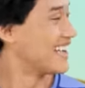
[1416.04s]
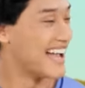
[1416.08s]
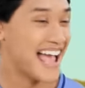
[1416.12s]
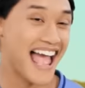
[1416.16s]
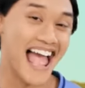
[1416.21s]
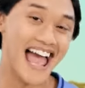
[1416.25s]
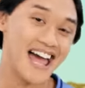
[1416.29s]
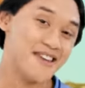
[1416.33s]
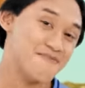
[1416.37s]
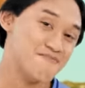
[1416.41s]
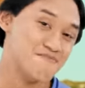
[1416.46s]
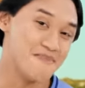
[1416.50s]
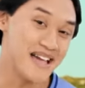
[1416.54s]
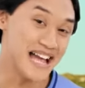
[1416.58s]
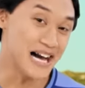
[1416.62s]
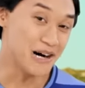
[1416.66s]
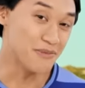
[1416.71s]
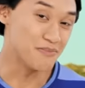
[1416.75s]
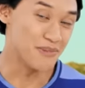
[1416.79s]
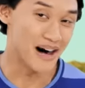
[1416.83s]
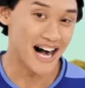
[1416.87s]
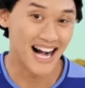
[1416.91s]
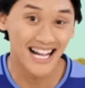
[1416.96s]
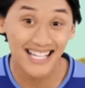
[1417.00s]
And
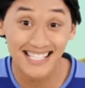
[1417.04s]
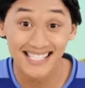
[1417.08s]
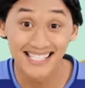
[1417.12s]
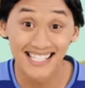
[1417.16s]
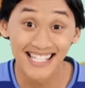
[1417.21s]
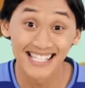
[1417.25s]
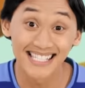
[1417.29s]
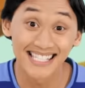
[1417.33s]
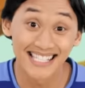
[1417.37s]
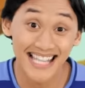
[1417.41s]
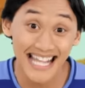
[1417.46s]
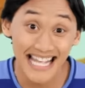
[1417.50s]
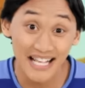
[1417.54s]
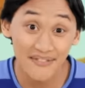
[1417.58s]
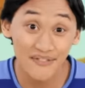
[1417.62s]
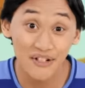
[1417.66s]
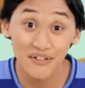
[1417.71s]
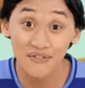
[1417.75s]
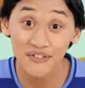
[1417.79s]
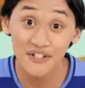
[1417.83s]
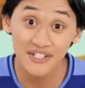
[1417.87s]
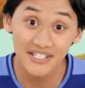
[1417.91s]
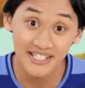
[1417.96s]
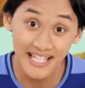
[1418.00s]
Mailbox is thankful
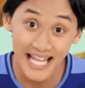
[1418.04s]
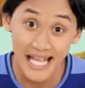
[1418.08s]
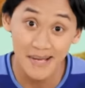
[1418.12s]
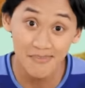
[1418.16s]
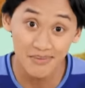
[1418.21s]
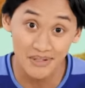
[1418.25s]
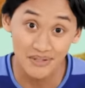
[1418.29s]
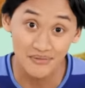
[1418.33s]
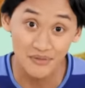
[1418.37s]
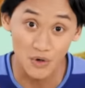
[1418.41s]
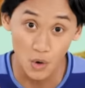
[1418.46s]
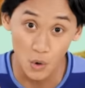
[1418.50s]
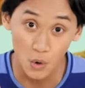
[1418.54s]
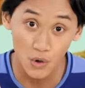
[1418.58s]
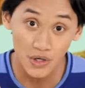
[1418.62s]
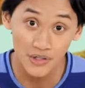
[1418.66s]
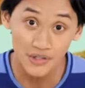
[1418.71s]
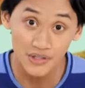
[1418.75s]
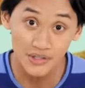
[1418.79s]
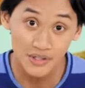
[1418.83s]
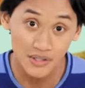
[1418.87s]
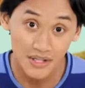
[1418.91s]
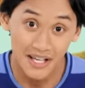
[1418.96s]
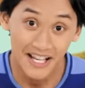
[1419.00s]
for stamps, of
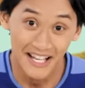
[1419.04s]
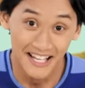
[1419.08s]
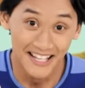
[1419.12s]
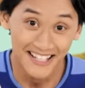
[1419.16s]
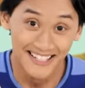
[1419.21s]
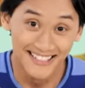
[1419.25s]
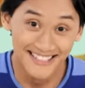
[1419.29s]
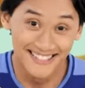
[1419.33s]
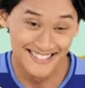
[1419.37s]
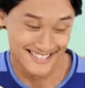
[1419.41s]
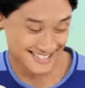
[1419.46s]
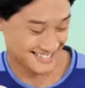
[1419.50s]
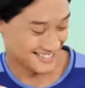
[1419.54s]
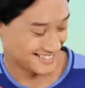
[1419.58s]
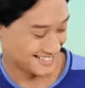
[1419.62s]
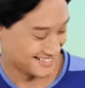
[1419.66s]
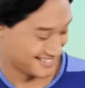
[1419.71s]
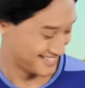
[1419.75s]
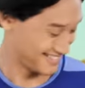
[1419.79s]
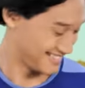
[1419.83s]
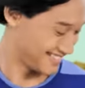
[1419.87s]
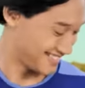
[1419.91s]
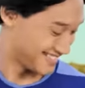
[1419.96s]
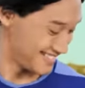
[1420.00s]
course.
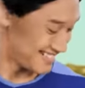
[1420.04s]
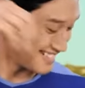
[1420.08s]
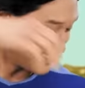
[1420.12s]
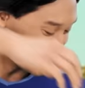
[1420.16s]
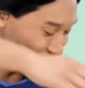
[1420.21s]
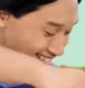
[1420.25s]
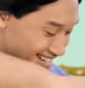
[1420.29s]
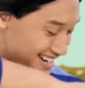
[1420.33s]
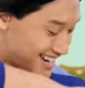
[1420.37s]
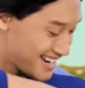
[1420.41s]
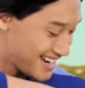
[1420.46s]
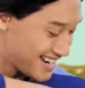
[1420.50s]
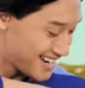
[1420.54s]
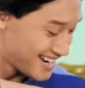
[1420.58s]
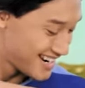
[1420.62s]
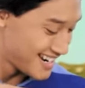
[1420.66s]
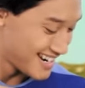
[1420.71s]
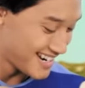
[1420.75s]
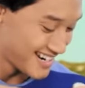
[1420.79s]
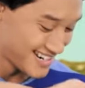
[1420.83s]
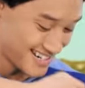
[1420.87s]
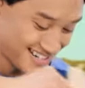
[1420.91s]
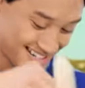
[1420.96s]
Of course.